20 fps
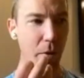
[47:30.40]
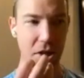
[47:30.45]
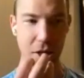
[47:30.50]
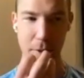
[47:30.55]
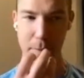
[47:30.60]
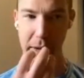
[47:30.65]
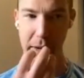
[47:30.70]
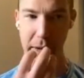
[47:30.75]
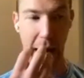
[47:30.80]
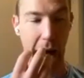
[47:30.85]

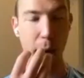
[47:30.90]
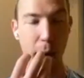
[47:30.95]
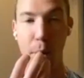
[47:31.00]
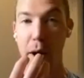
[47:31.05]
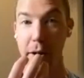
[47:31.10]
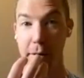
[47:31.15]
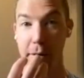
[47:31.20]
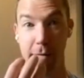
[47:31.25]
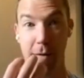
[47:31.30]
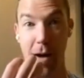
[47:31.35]
which I'm like,
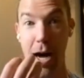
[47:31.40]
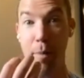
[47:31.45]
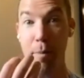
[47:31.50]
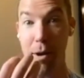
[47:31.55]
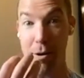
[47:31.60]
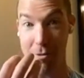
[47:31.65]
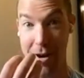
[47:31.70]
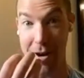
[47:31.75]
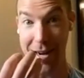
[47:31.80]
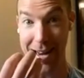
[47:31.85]
I want to
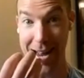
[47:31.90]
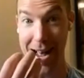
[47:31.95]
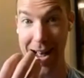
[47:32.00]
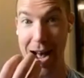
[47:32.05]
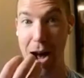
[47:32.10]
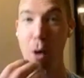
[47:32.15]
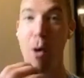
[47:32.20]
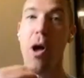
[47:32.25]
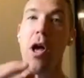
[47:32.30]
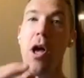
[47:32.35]
vomit right
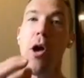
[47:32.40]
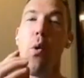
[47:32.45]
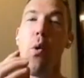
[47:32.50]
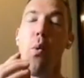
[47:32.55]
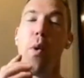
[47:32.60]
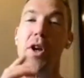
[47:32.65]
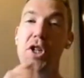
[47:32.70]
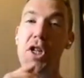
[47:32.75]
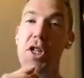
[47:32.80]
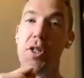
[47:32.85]
now,
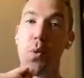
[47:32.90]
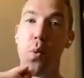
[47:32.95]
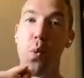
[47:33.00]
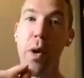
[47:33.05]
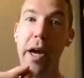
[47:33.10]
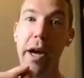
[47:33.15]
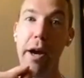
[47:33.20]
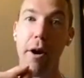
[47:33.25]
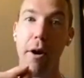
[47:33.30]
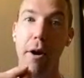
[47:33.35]
which
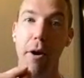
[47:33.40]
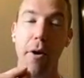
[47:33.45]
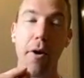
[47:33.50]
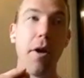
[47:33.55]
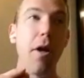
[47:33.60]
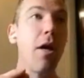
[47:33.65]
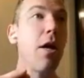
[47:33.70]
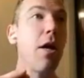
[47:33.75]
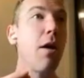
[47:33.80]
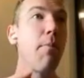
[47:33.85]
is
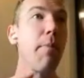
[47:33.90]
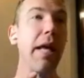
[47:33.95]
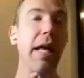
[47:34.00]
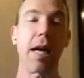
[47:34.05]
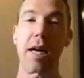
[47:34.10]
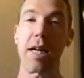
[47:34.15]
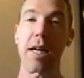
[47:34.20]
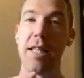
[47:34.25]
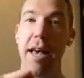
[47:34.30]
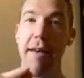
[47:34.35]
weird
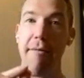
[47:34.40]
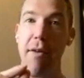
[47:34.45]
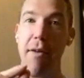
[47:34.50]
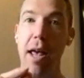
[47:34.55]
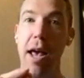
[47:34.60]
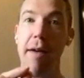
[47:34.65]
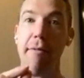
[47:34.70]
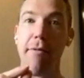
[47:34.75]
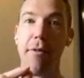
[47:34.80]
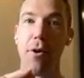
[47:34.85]
because
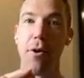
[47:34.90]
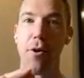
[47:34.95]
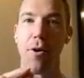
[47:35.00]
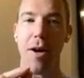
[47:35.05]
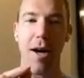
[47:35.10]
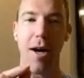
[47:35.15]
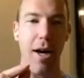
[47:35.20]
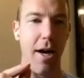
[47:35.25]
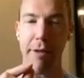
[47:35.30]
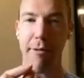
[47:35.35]
have you
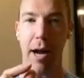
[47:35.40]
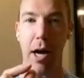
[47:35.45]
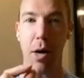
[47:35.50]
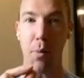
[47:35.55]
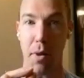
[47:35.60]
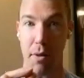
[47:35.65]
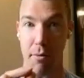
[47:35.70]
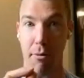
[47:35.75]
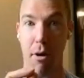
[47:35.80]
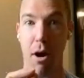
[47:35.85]
ever played
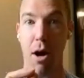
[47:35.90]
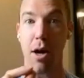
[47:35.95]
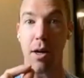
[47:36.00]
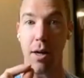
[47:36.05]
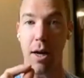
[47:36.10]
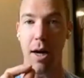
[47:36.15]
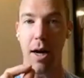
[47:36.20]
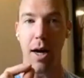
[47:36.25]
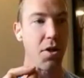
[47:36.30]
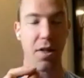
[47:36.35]
around with
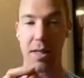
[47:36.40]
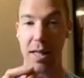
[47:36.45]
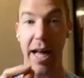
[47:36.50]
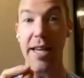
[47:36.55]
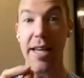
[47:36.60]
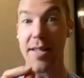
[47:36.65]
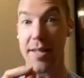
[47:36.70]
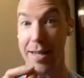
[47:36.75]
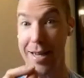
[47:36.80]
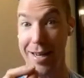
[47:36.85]
raw just
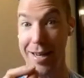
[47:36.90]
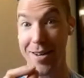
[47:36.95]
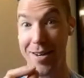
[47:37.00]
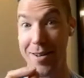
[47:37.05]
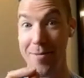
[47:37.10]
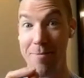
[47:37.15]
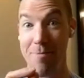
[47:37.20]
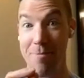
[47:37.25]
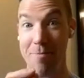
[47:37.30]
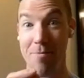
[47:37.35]

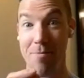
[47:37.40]
glycine?